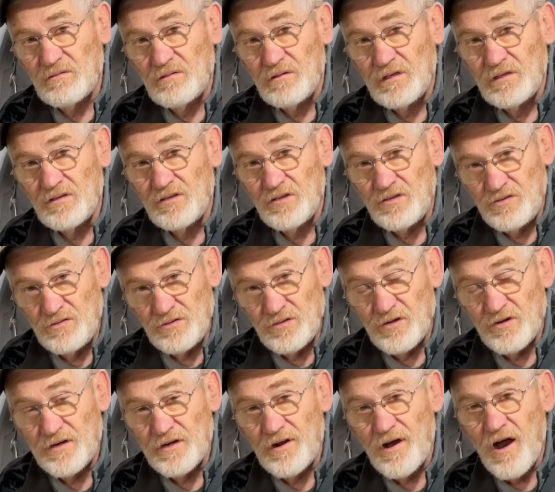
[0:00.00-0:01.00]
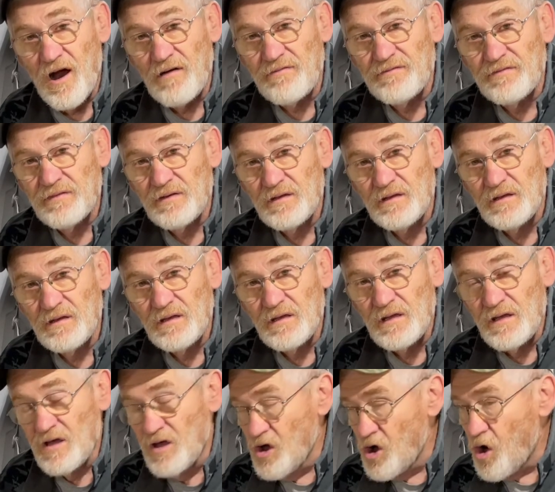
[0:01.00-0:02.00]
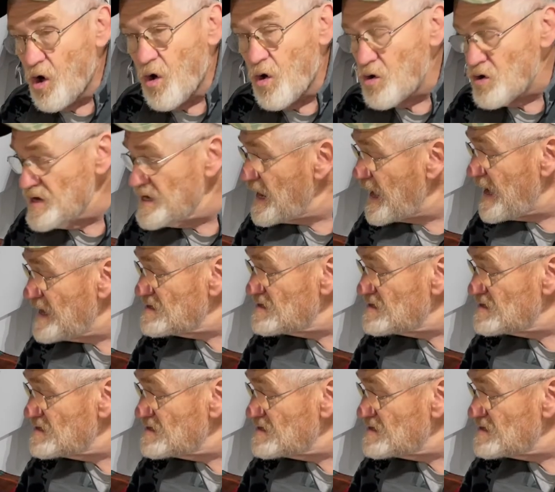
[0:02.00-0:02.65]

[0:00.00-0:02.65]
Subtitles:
until you turn it off, or it has